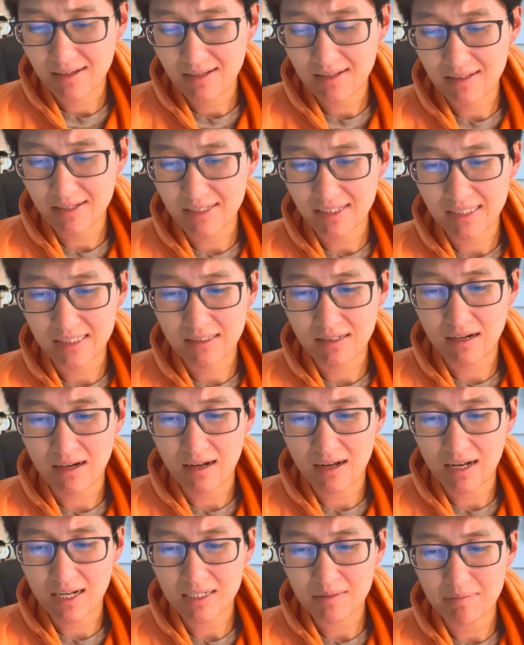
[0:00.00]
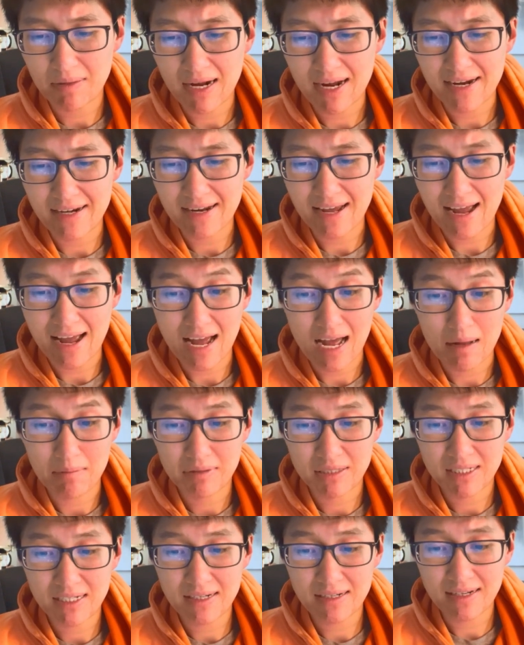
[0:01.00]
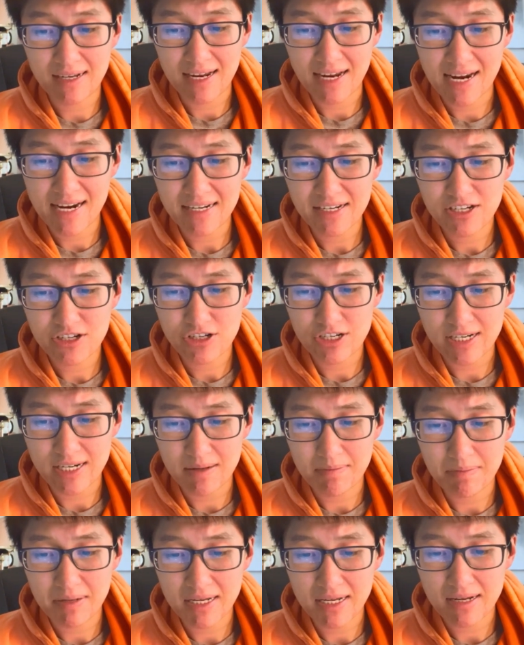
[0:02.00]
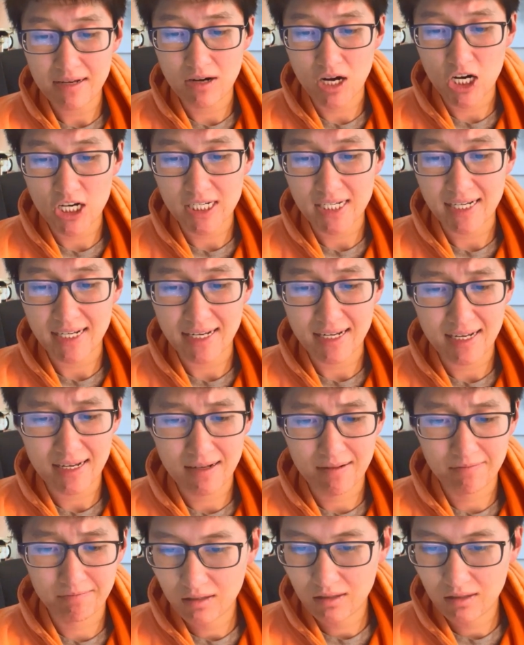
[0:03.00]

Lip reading: This is caused by an absent HGPRT.